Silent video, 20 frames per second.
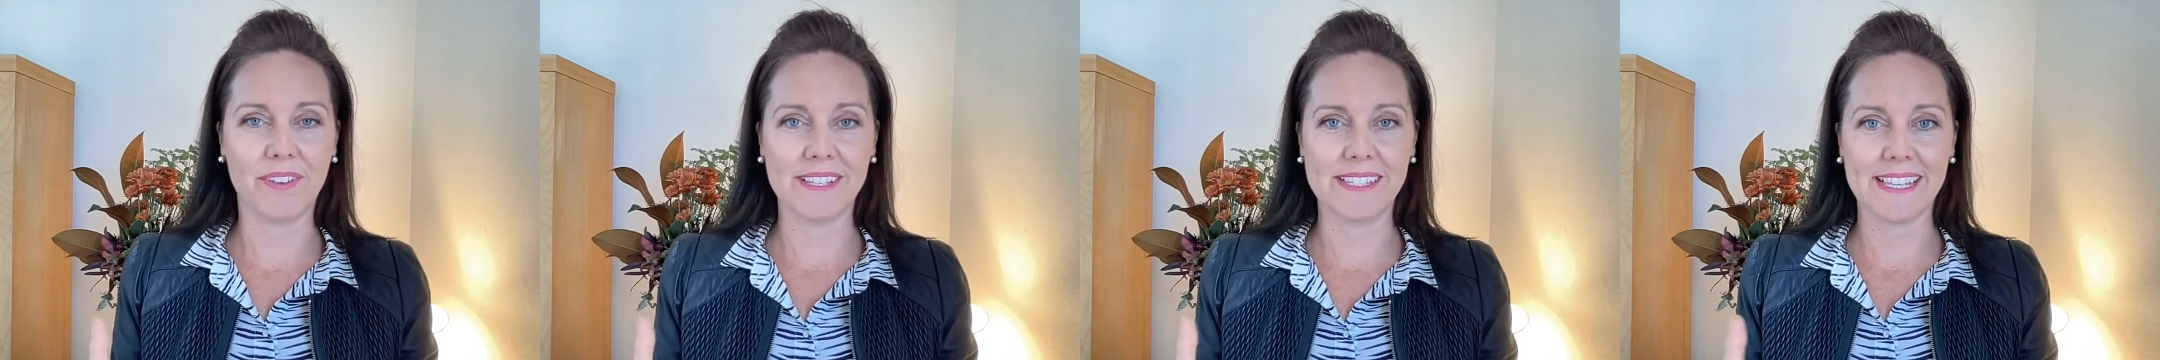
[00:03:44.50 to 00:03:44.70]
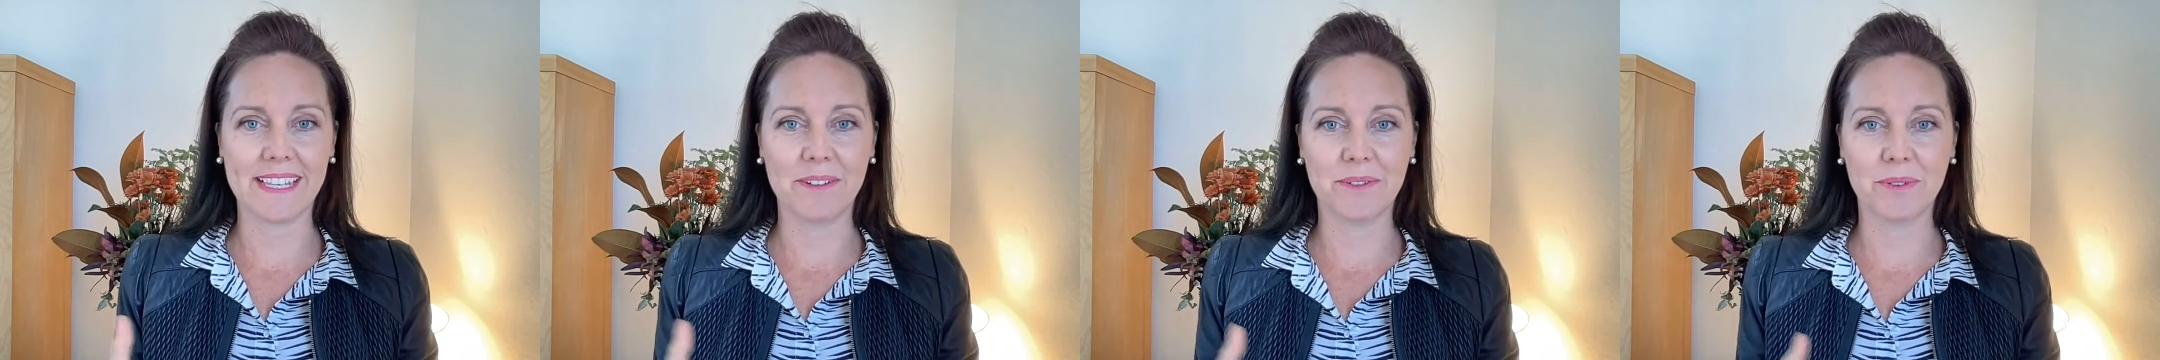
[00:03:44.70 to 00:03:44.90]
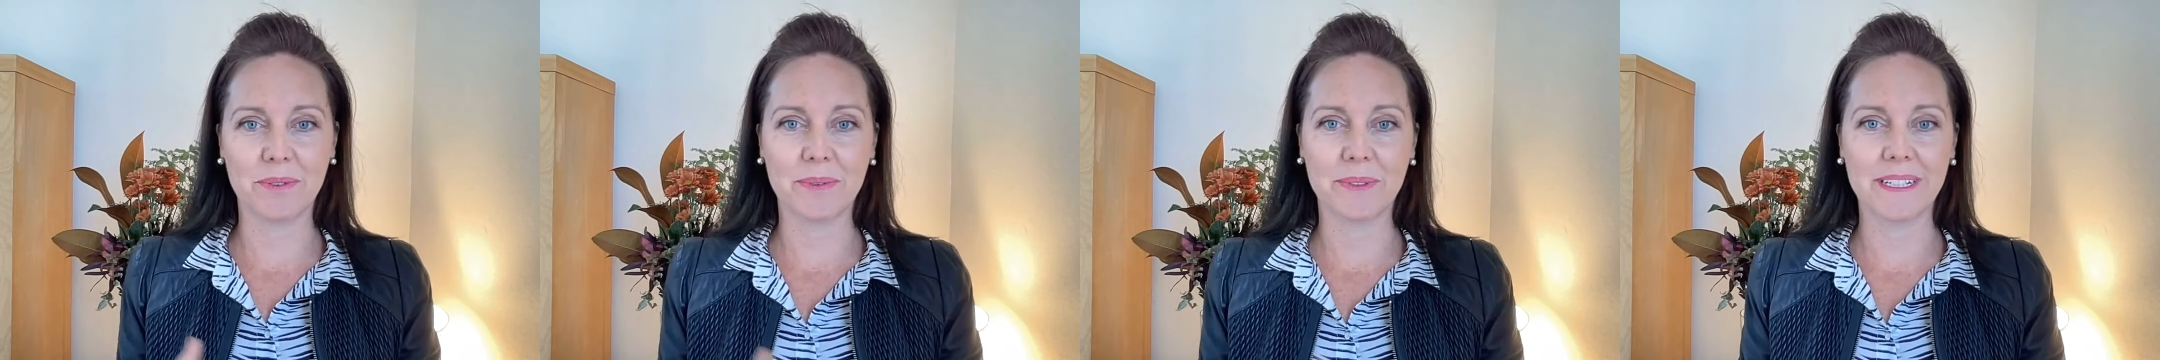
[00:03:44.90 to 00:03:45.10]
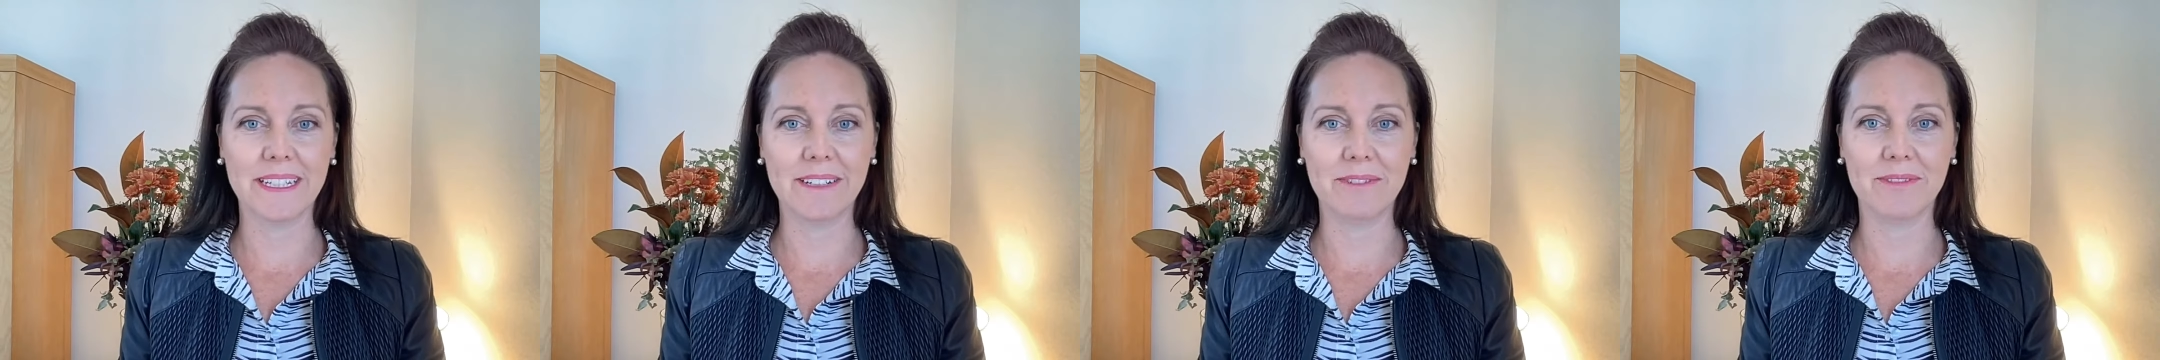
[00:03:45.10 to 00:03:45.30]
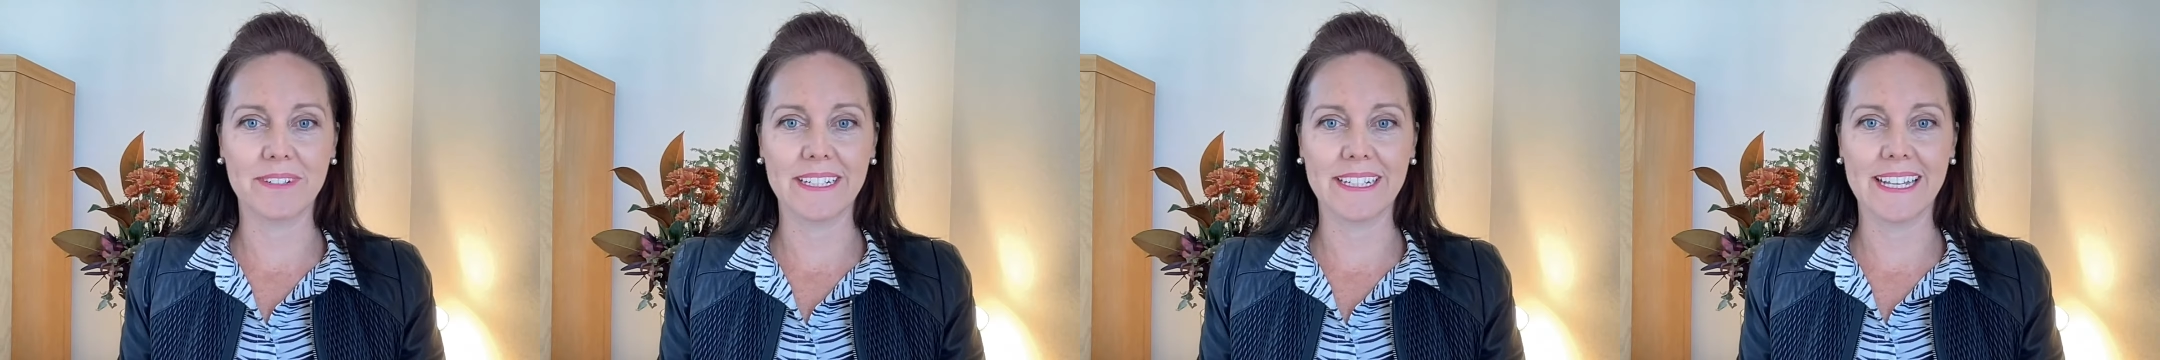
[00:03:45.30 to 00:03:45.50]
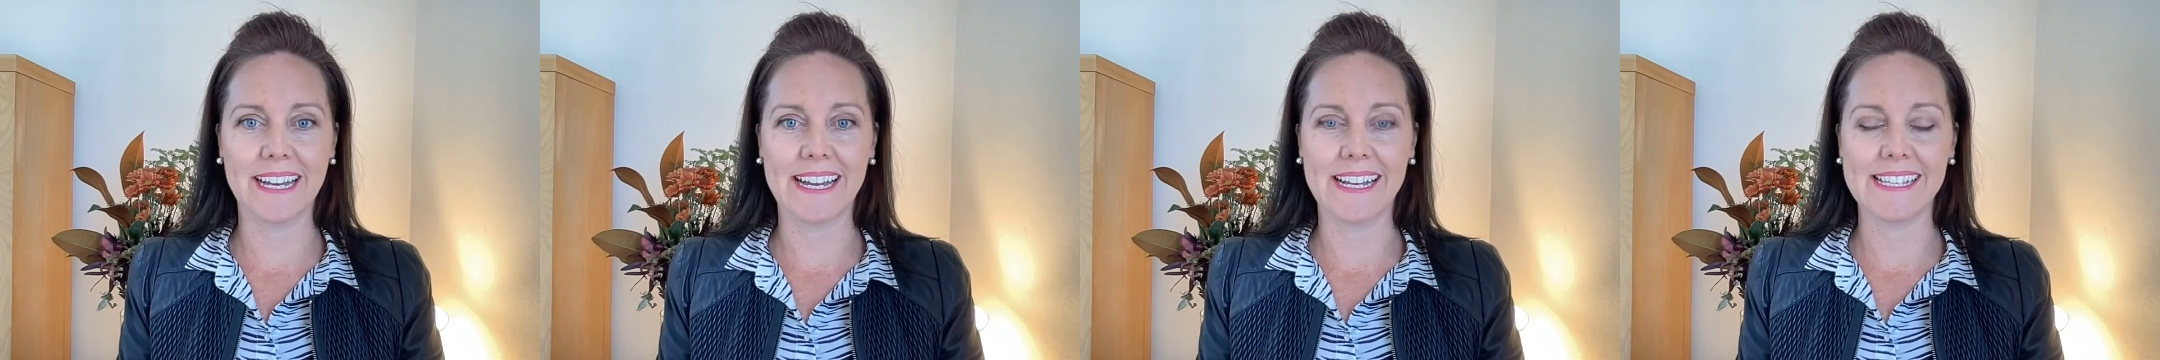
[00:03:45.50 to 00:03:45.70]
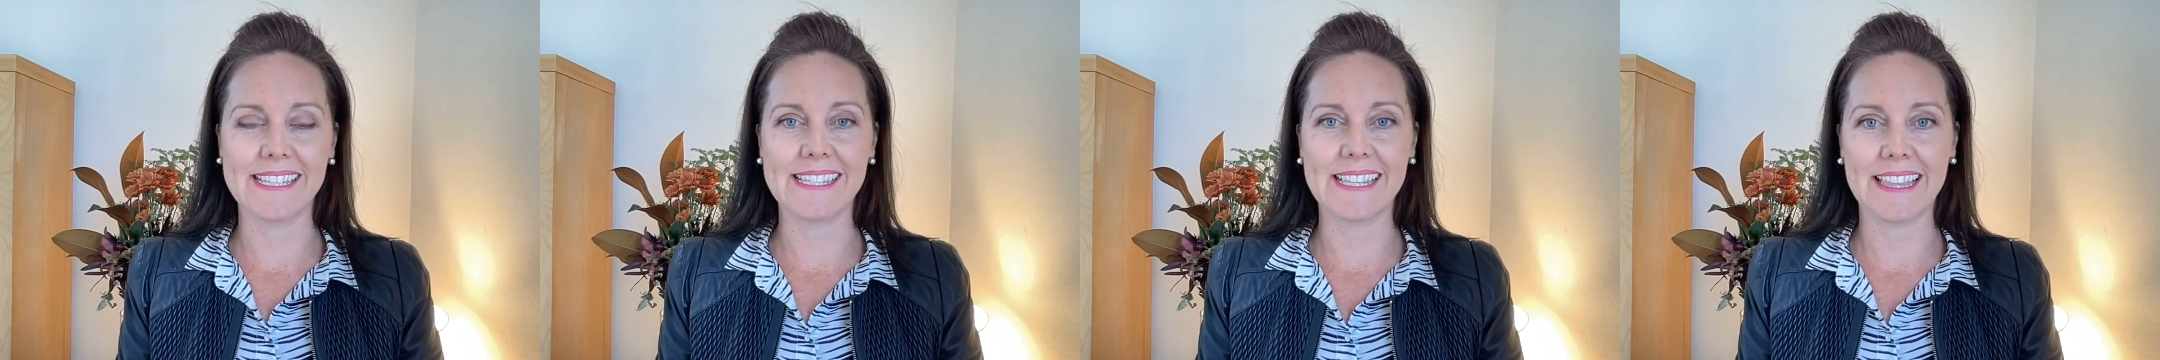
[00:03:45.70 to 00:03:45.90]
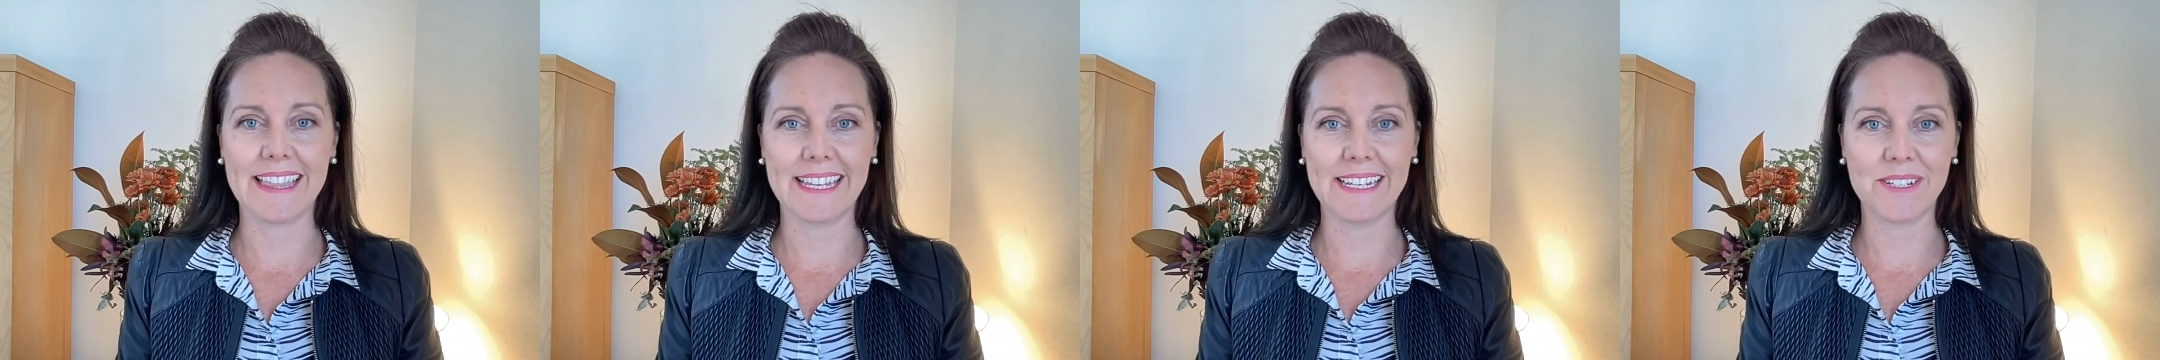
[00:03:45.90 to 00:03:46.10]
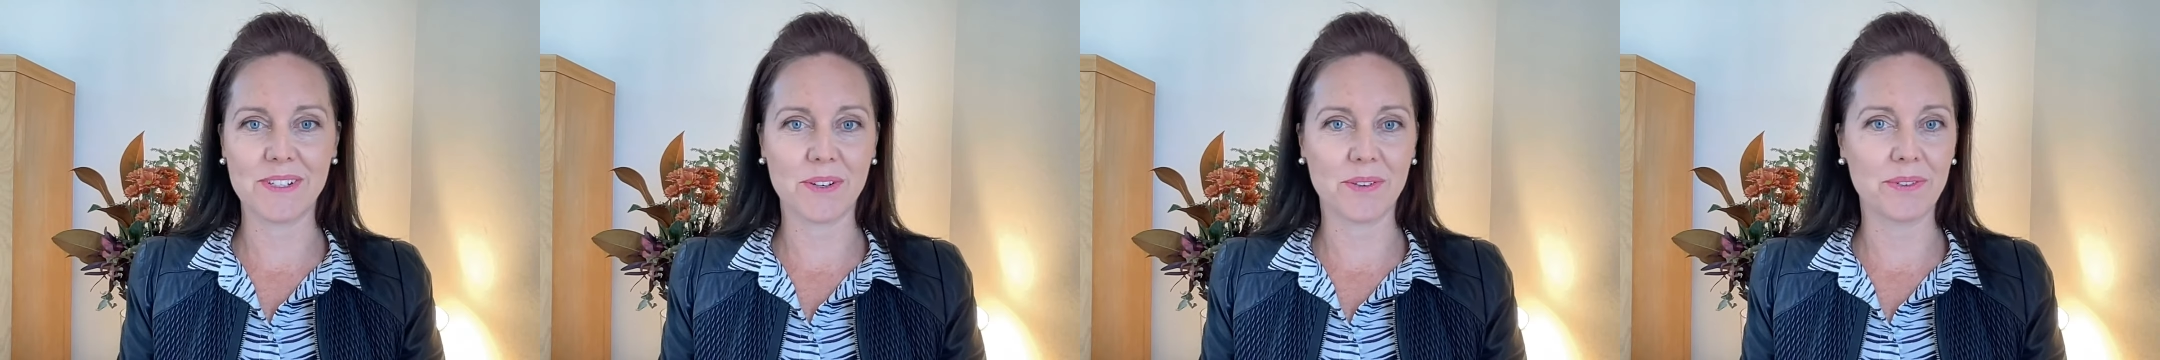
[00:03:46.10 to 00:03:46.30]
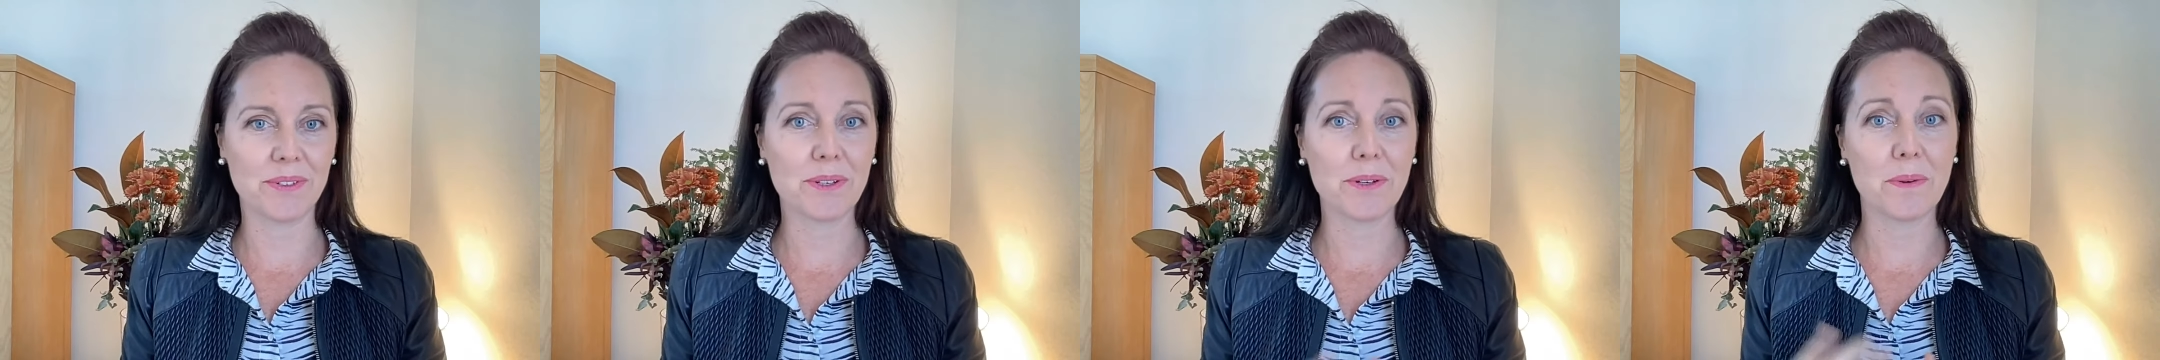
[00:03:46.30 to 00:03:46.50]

as they awkwardly realize that they don't